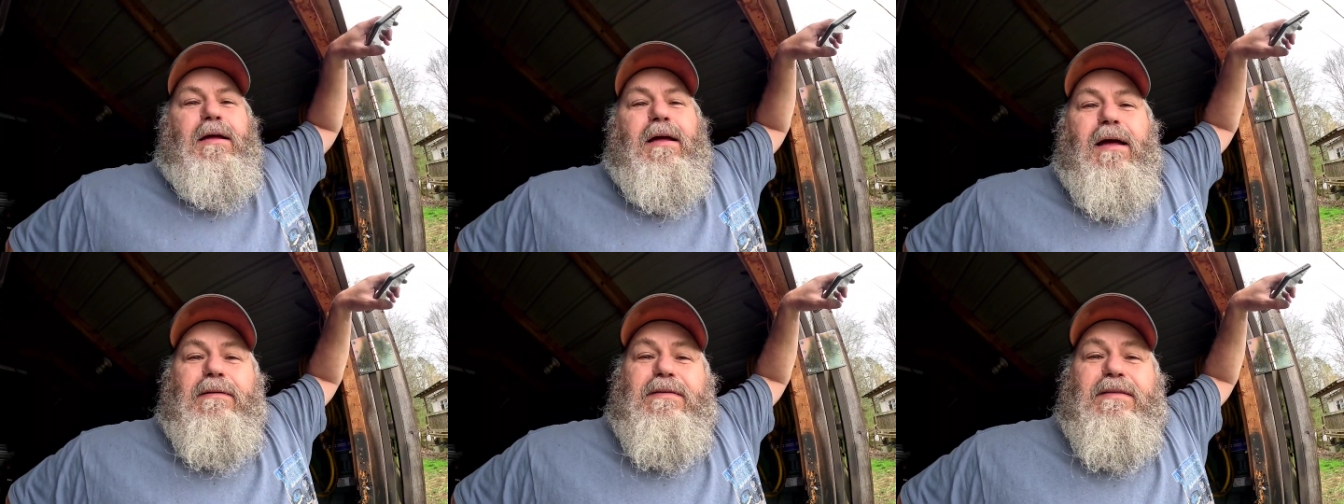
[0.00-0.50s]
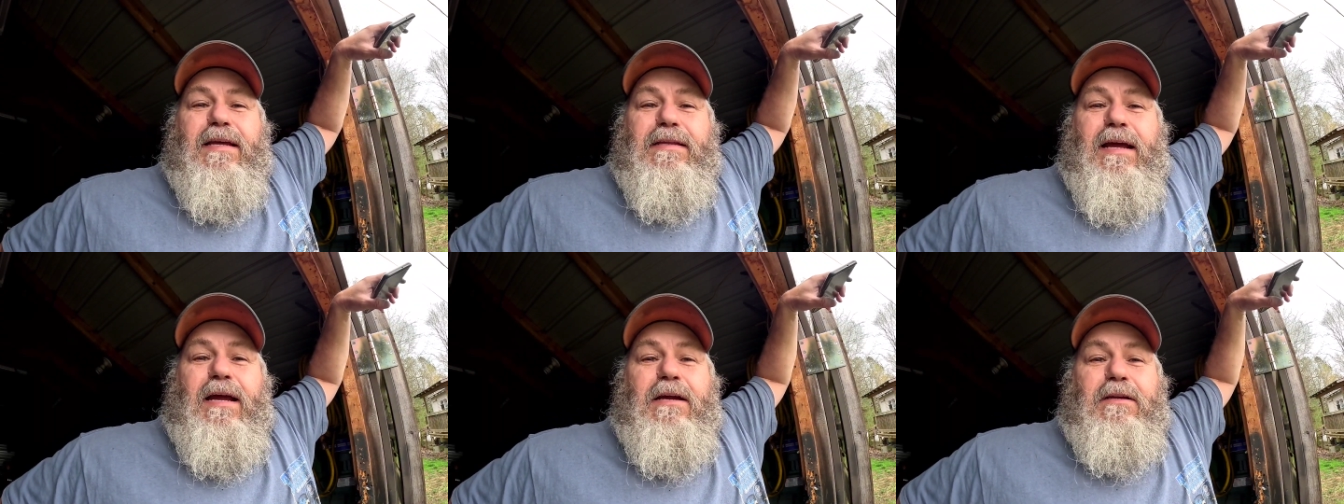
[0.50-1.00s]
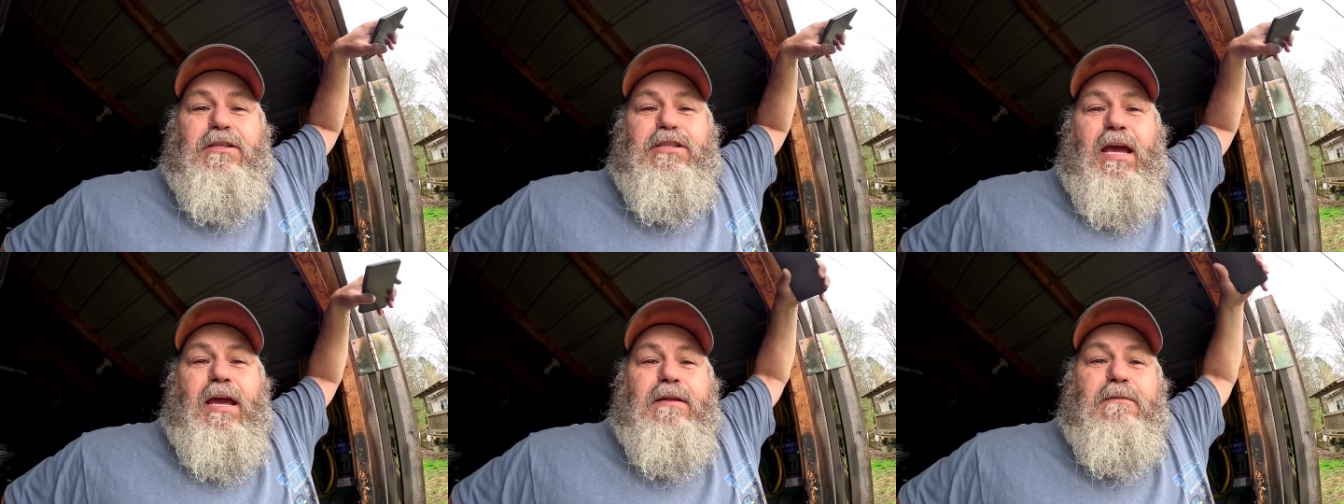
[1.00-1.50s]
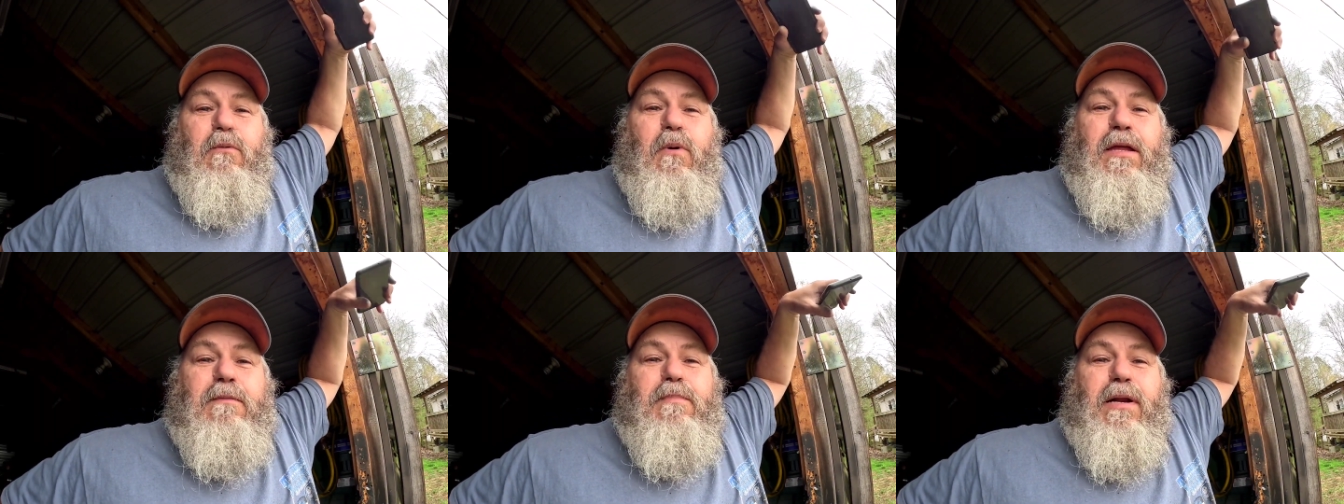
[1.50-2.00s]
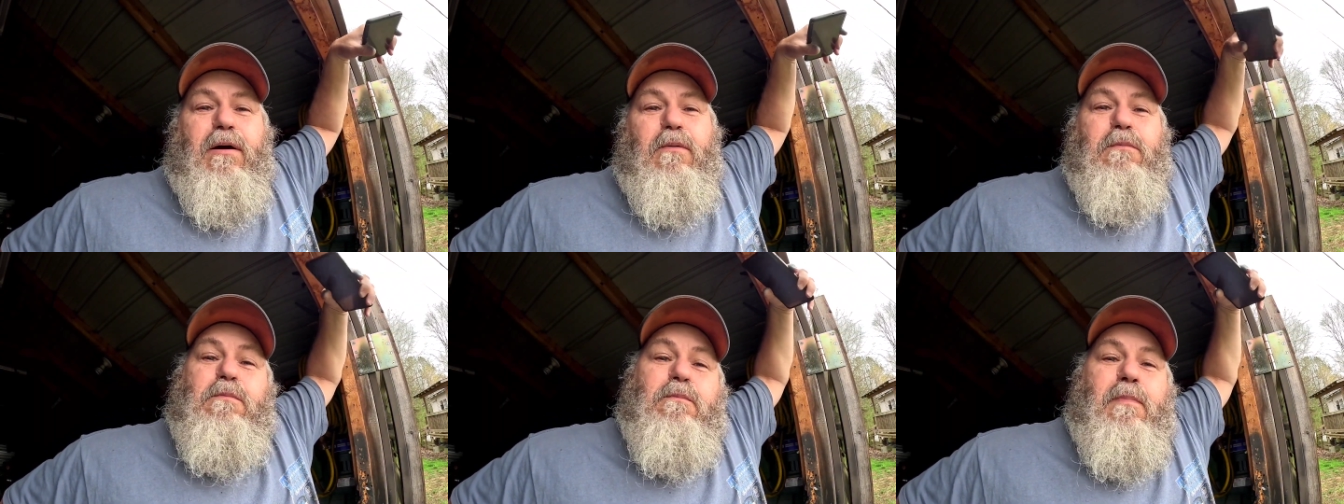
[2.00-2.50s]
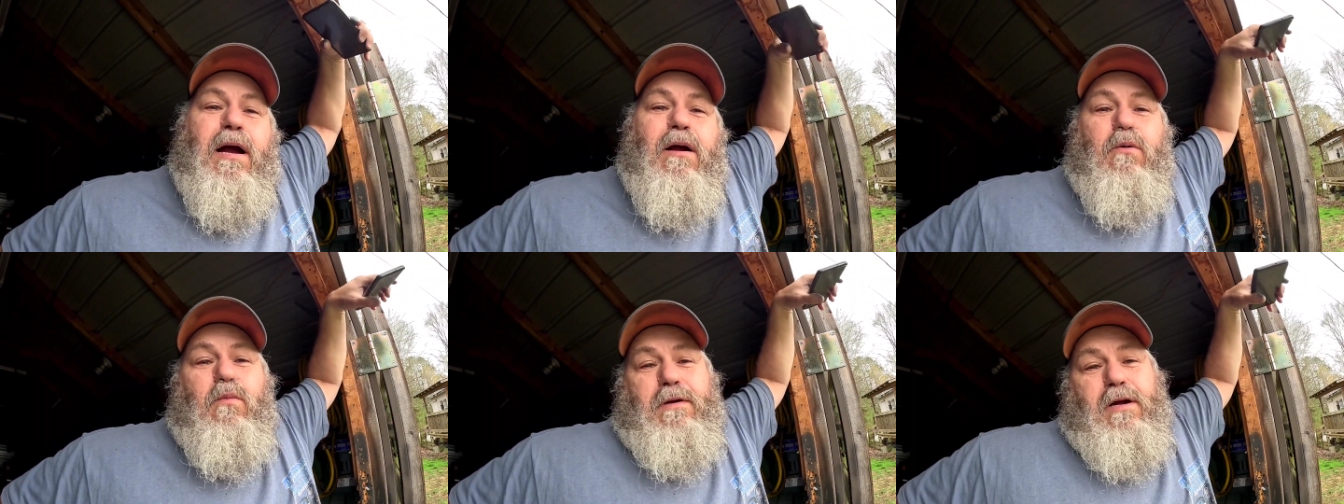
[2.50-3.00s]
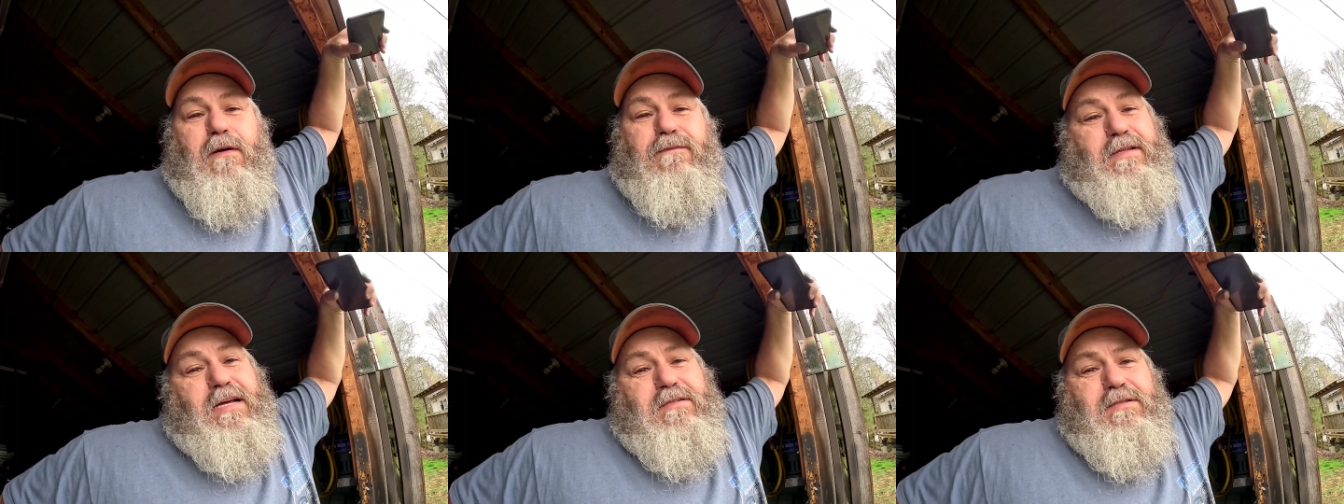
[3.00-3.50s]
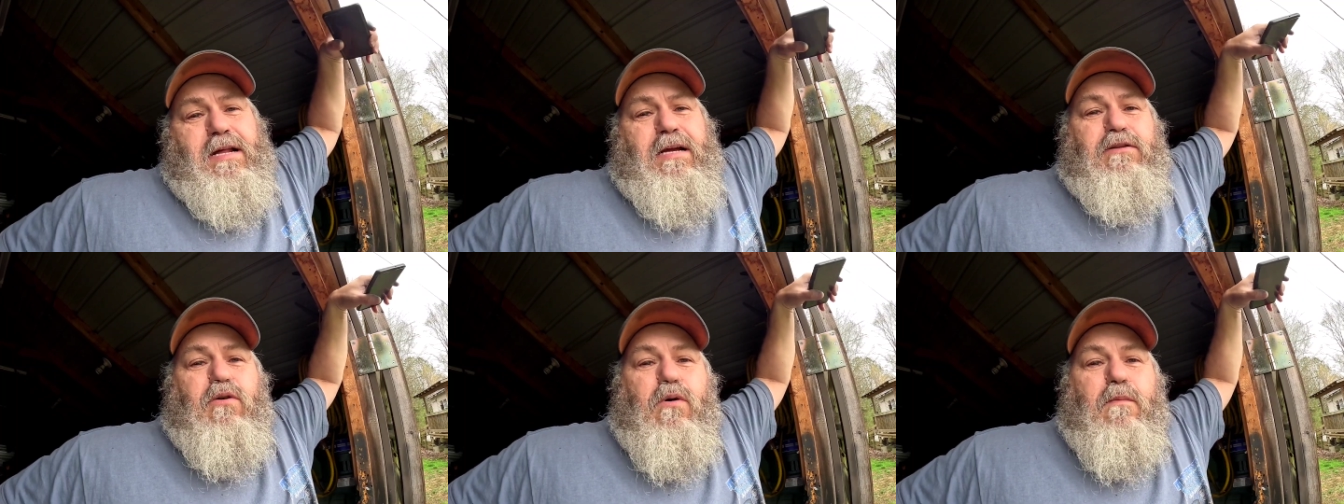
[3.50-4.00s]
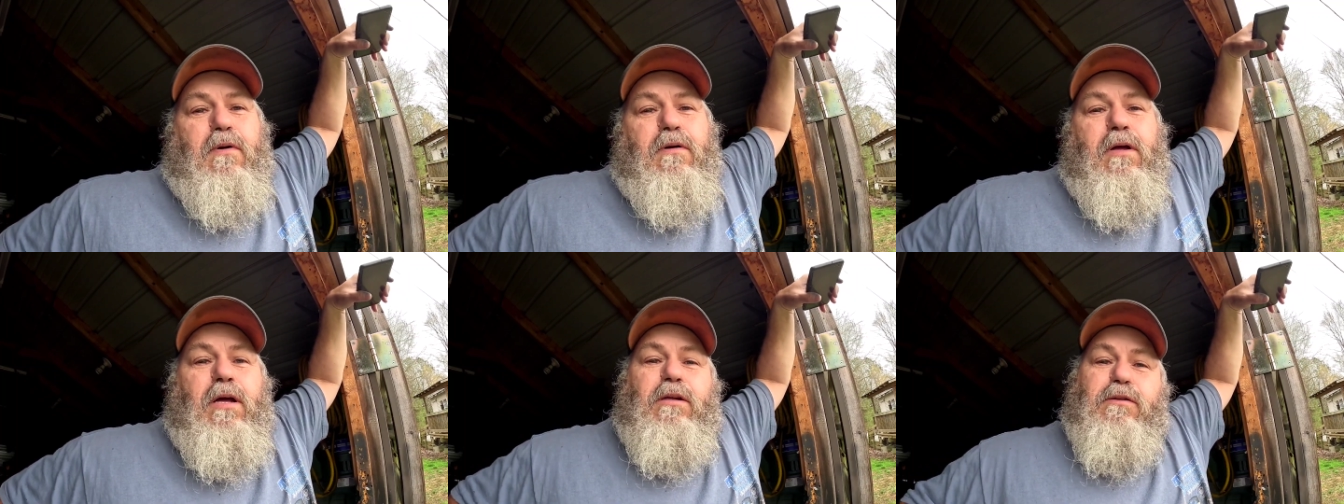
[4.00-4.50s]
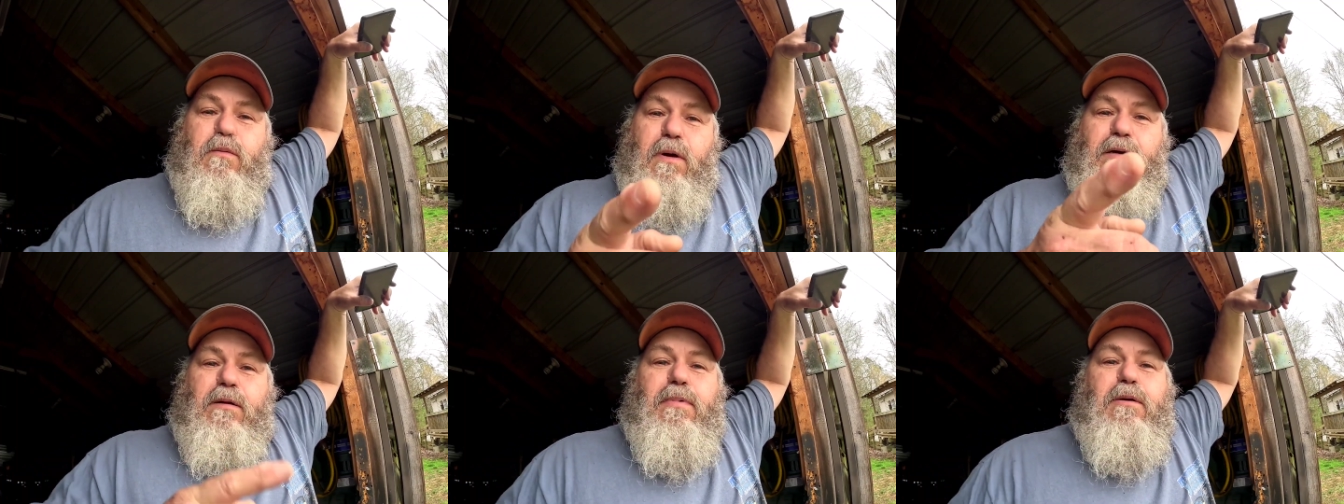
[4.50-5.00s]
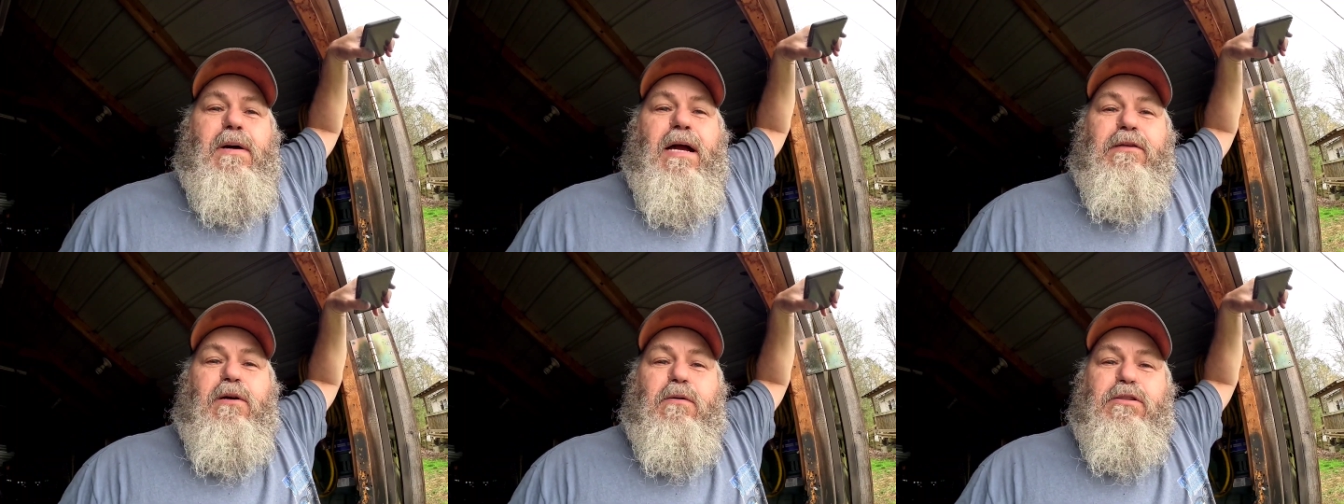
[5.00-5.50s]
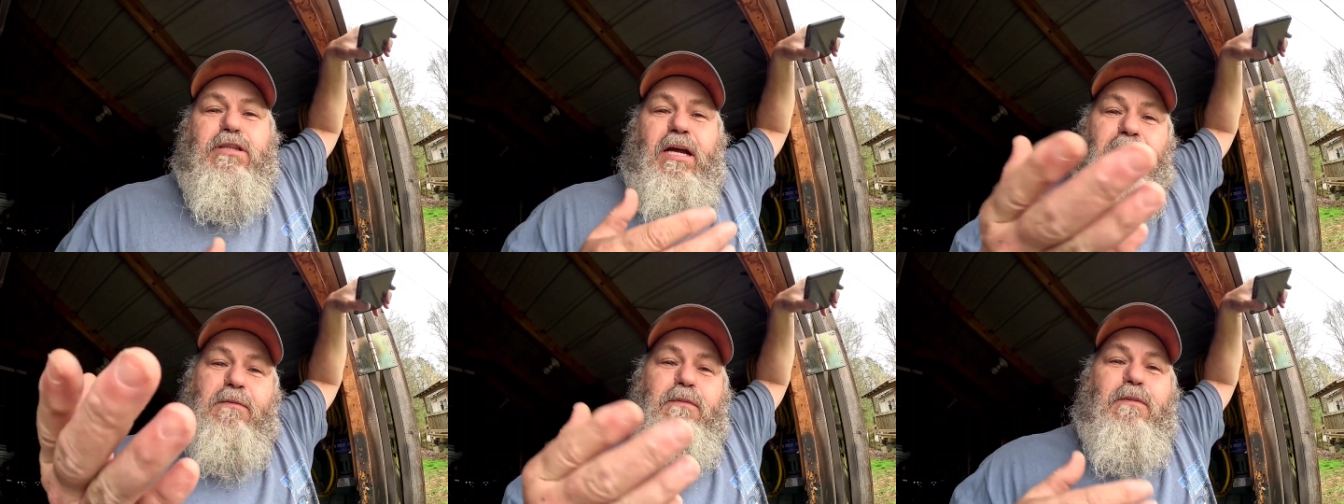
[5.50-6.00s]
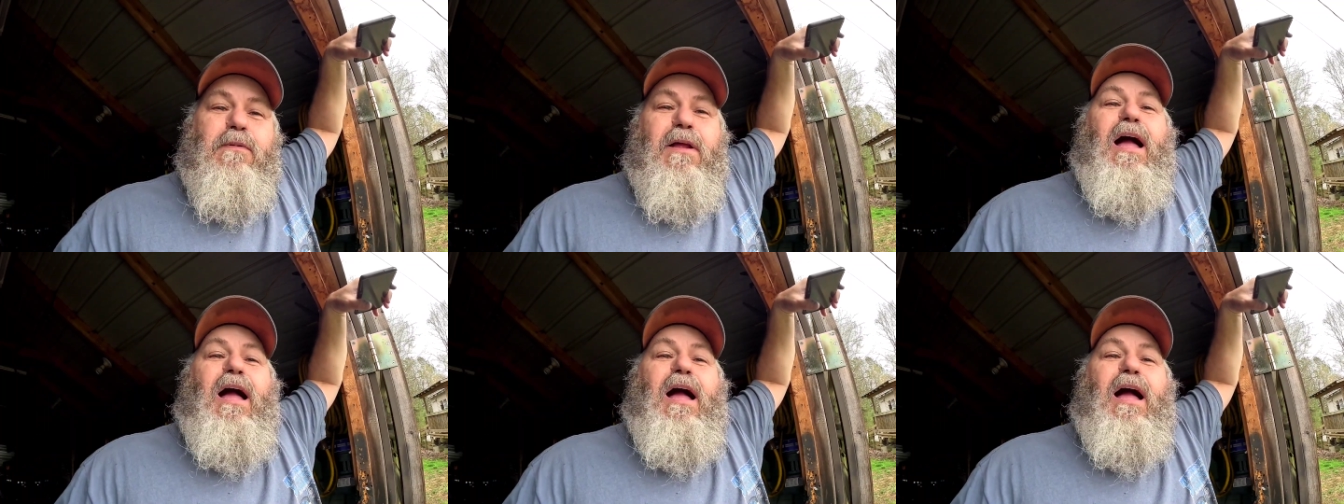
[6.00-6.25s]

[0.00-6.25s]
I was sitting out here in the shed, wind blowing, power went off that, like normal. So welcome to Blue Bike Noise channel.